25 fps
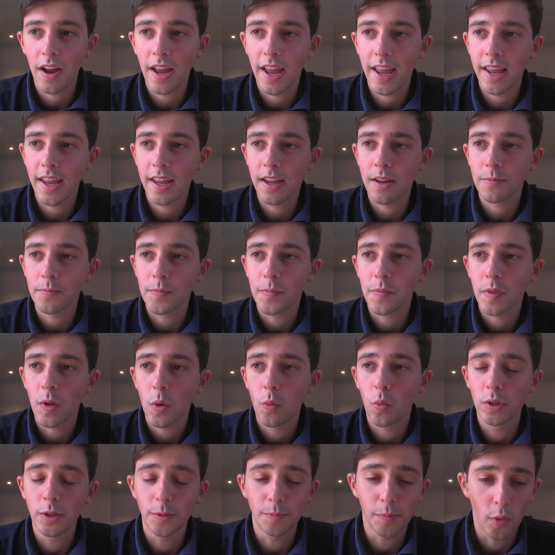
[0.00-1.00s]
I
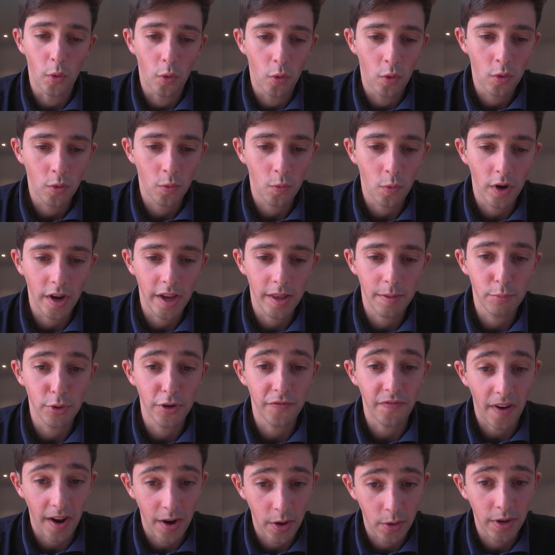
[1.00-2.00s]
was born with
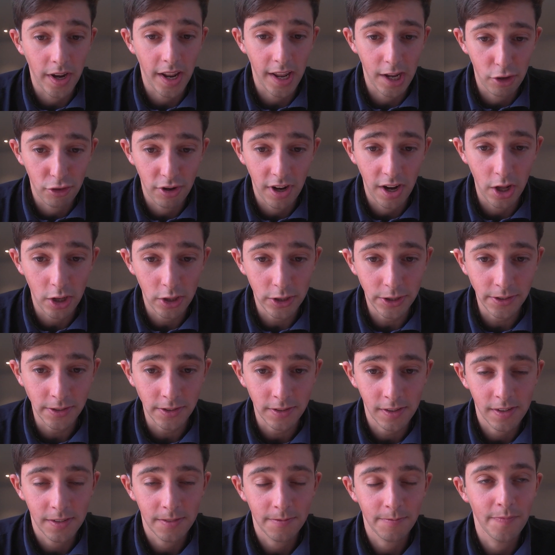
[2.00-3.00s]
profound hearing loss.